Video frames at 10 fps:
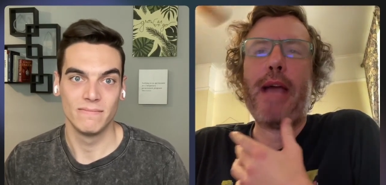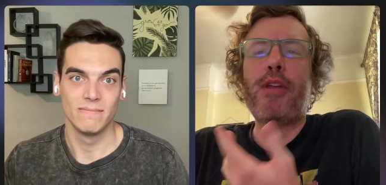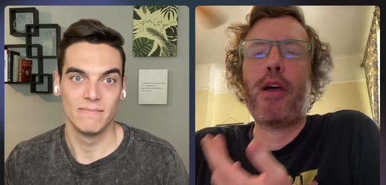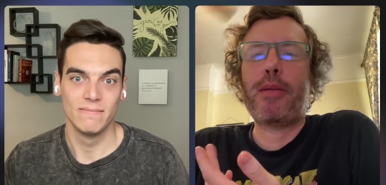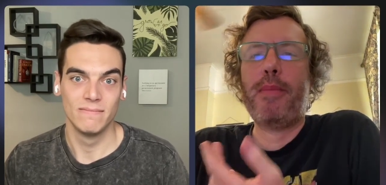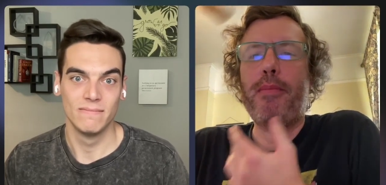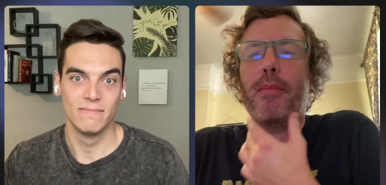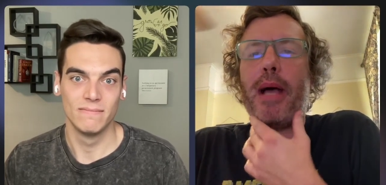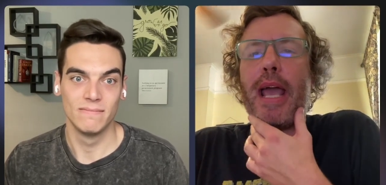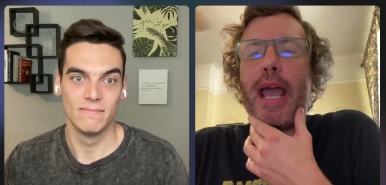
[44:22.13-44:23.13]
Speaker 1: I've talked to people
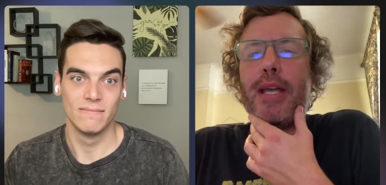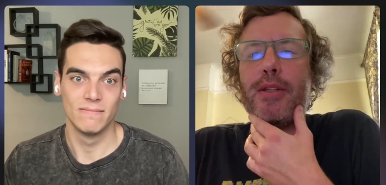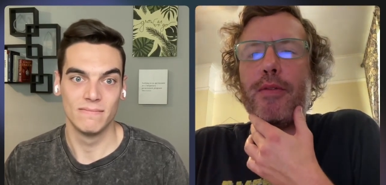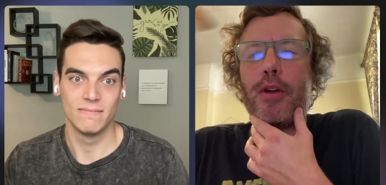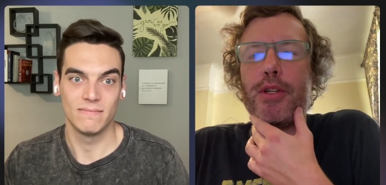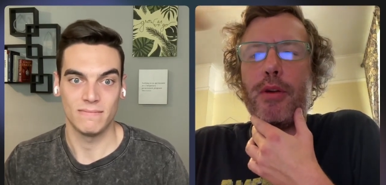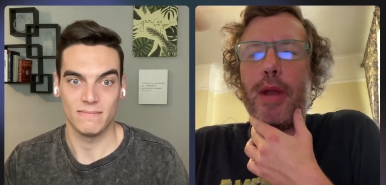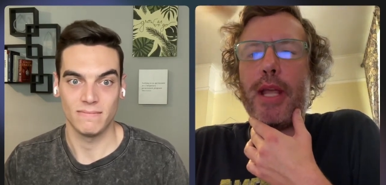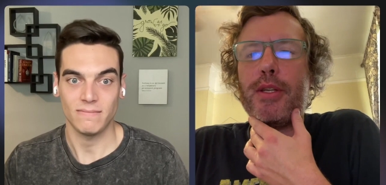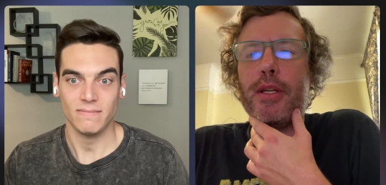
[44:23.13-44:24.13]
my age of our
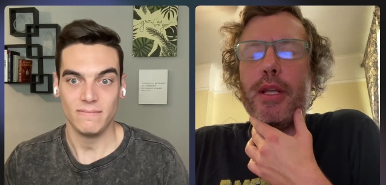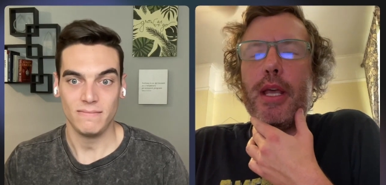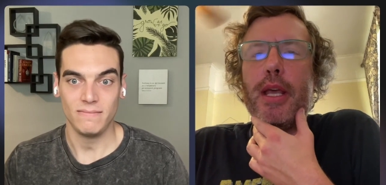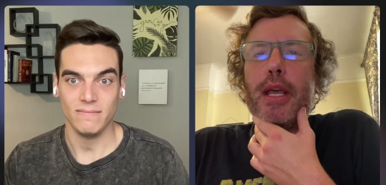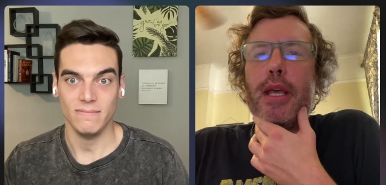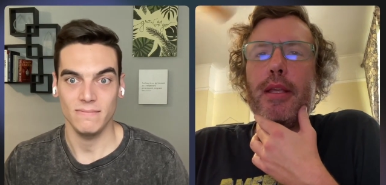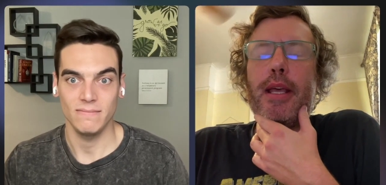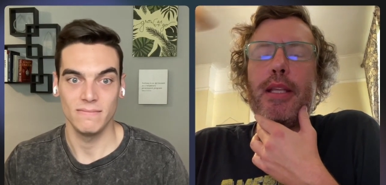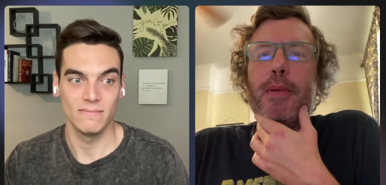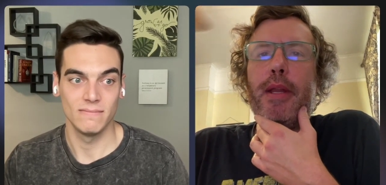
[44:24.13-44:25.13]
generation that
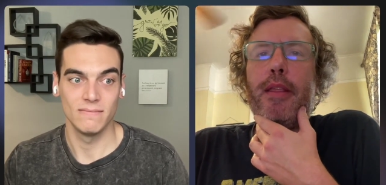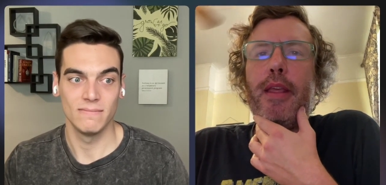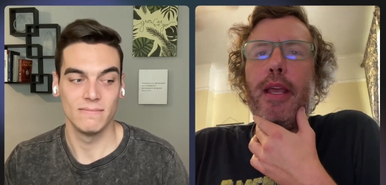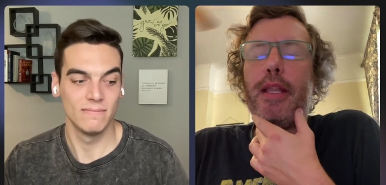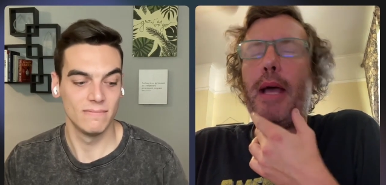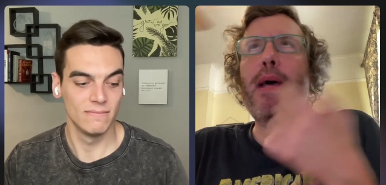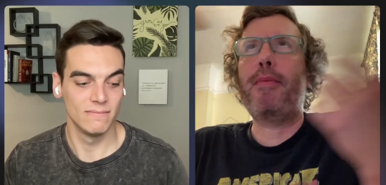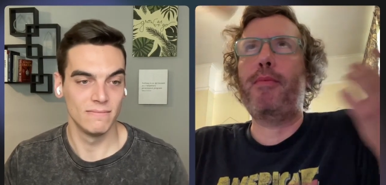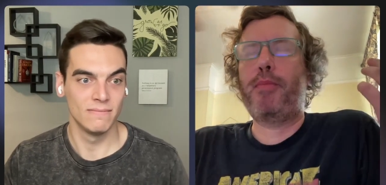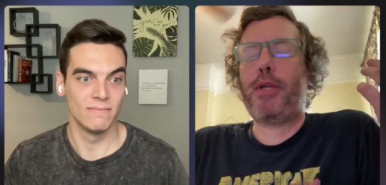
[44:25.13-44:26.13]
that's been a thing. I'm not
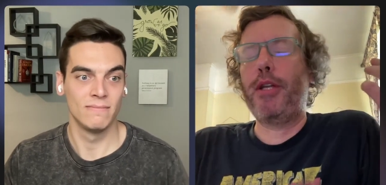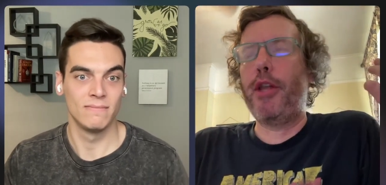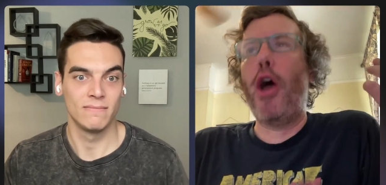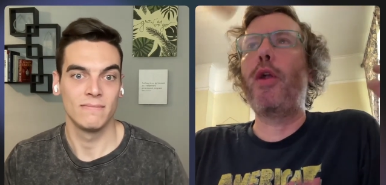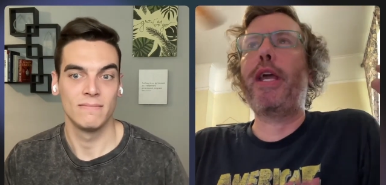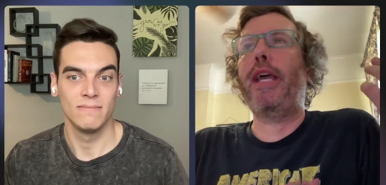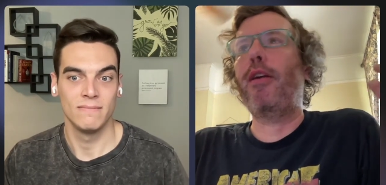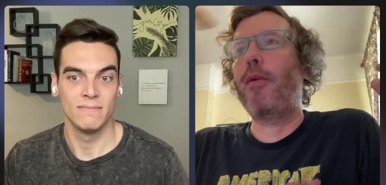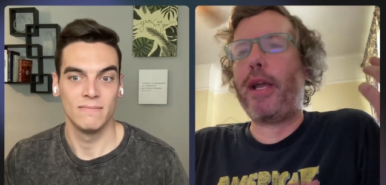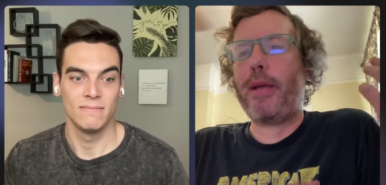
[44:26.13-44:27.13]
condoning it or
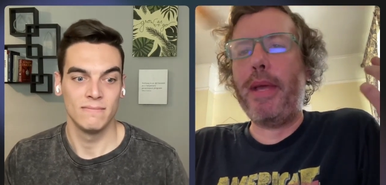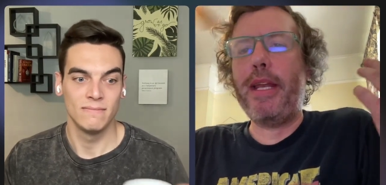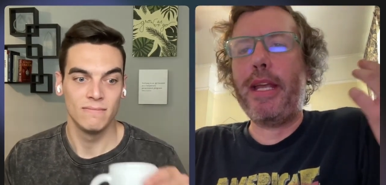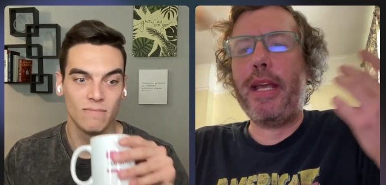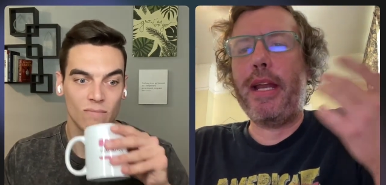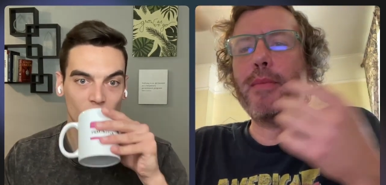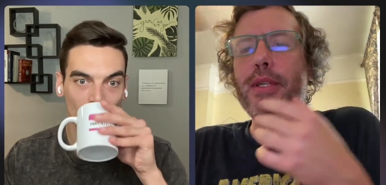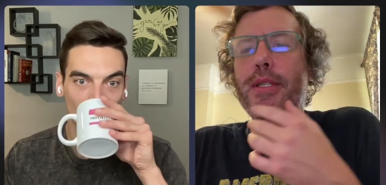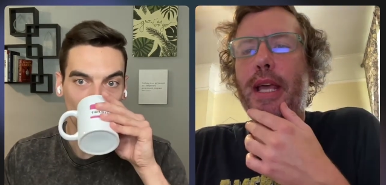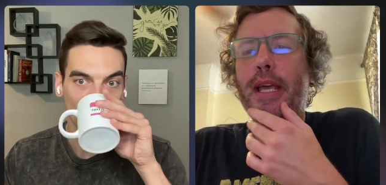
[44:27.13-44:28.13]
recommending it. I'm
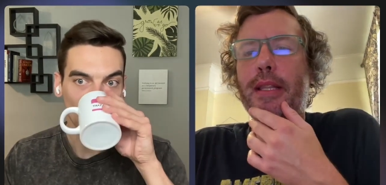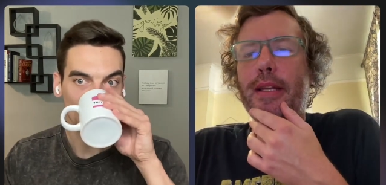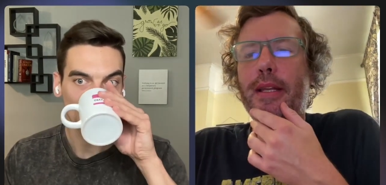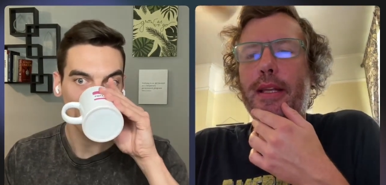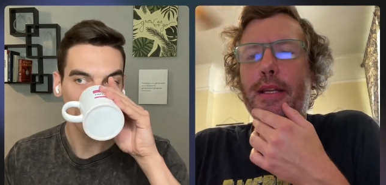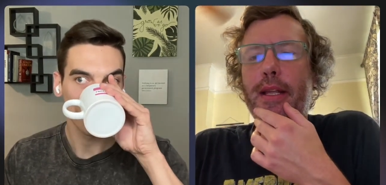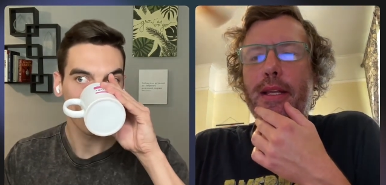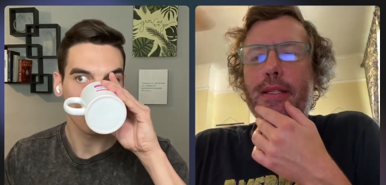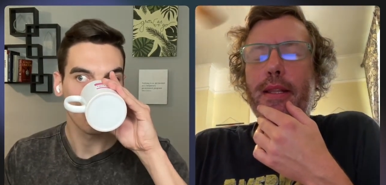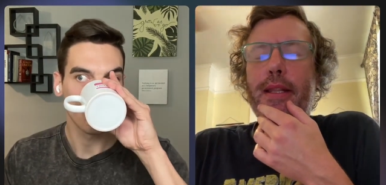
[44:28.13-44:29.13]
just saying that it, it
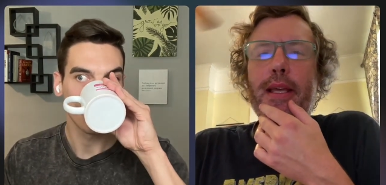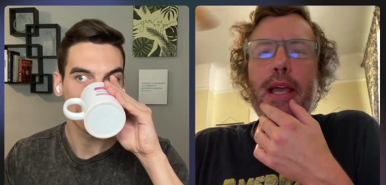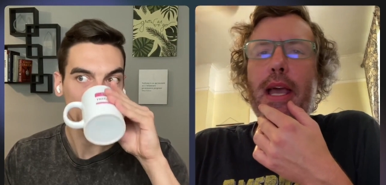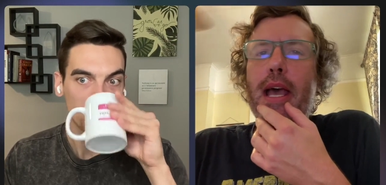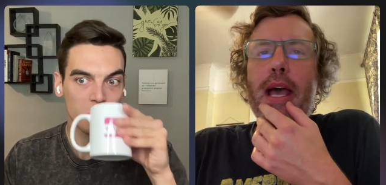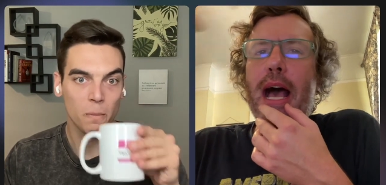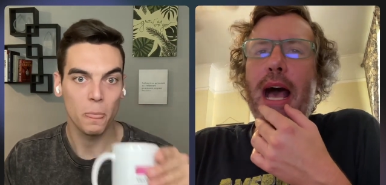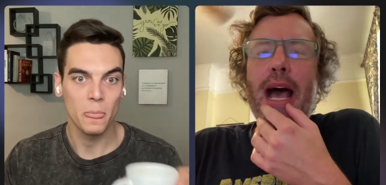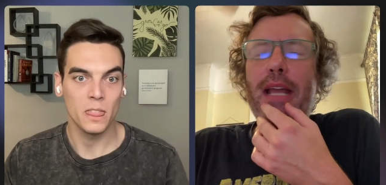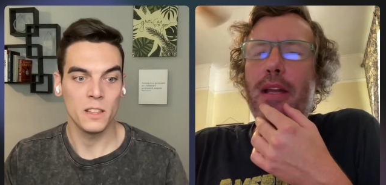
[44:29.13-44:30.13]
is a thing.
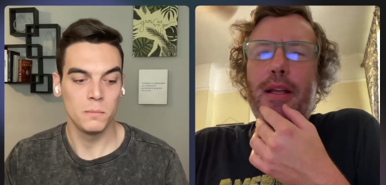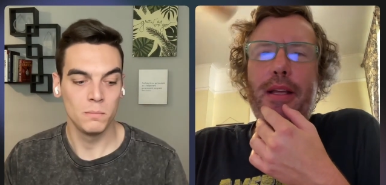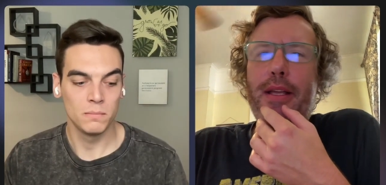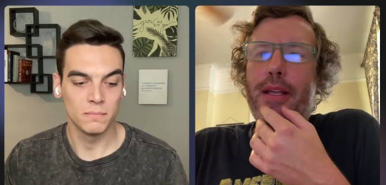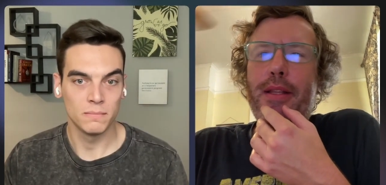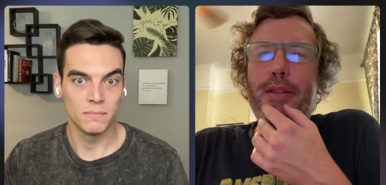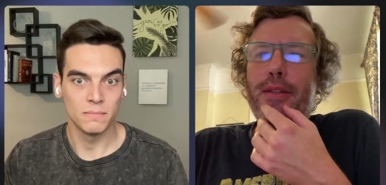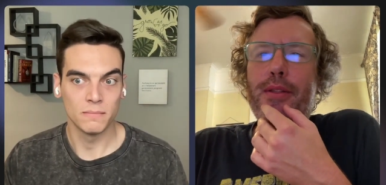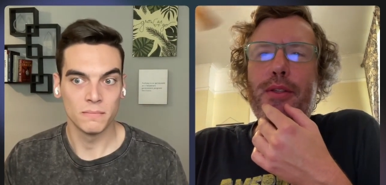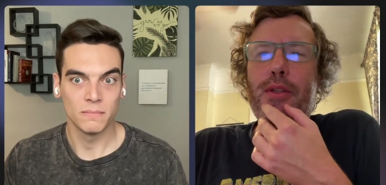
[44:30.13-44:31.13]
I
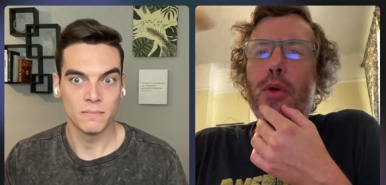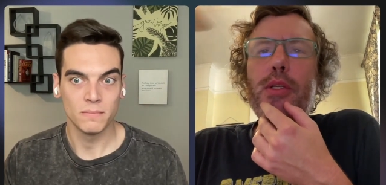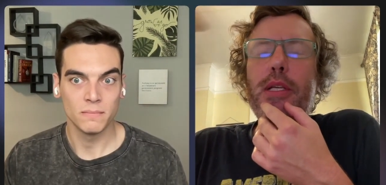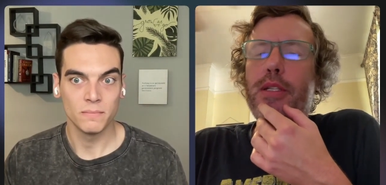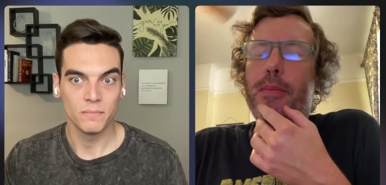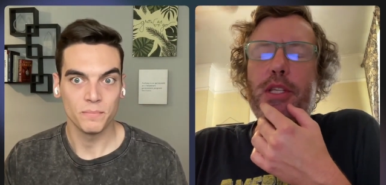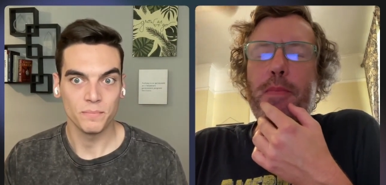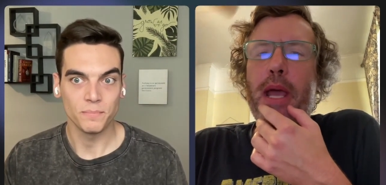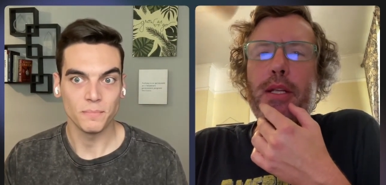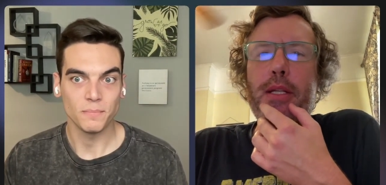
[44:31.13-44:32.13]
the school system,
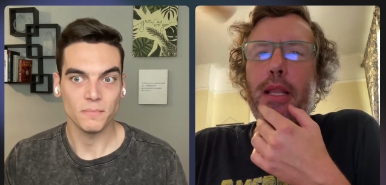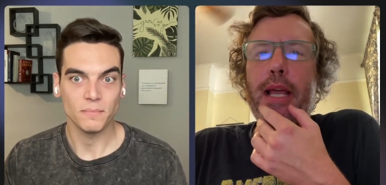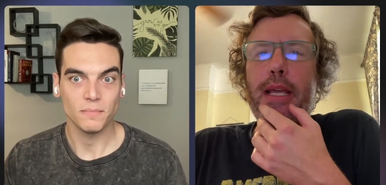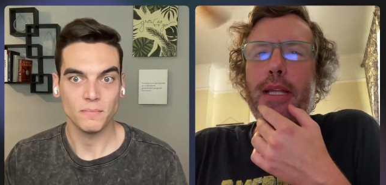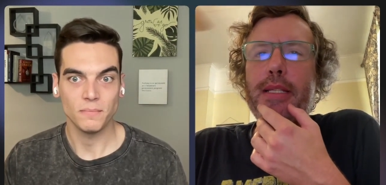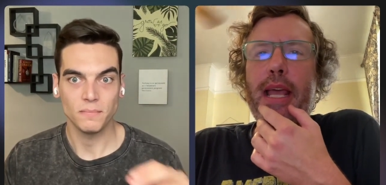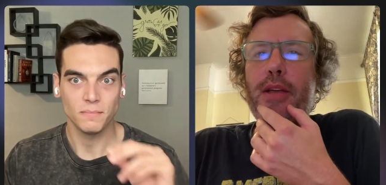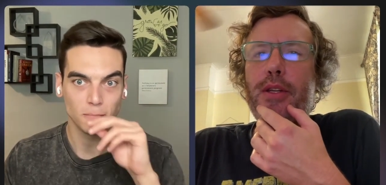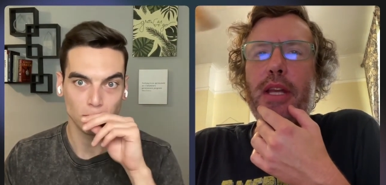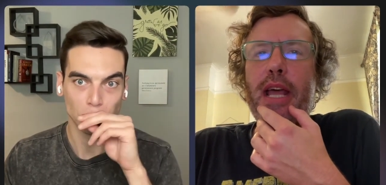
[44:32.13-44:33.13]
especially like it is now,
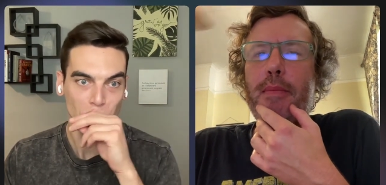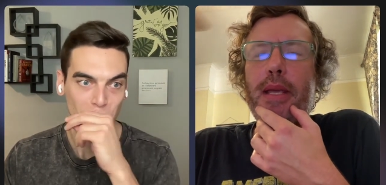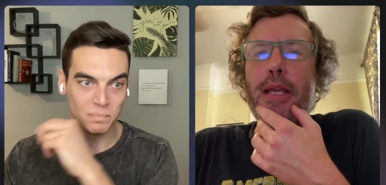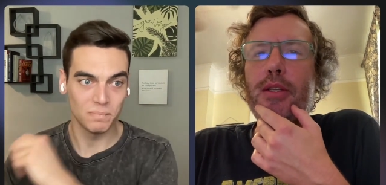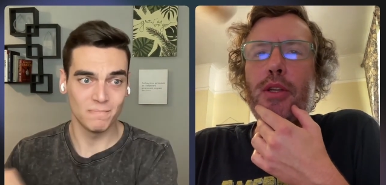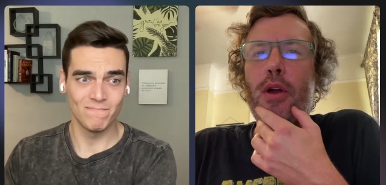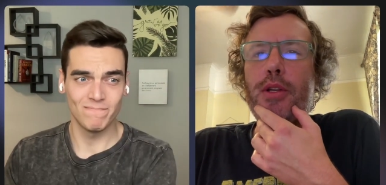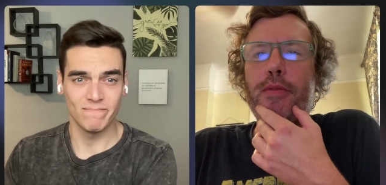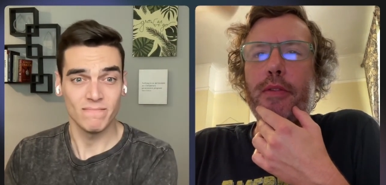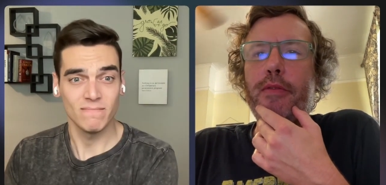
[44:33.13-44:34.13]
should not be in charge
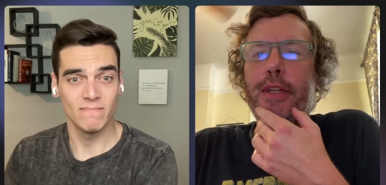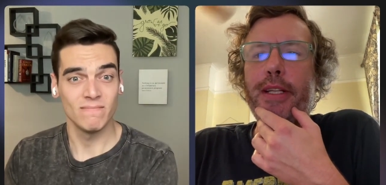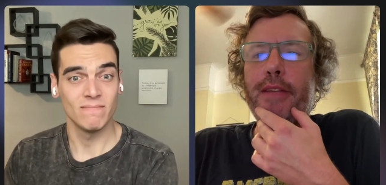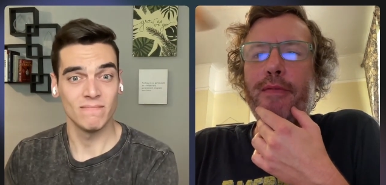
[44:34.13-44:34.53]
of inflicting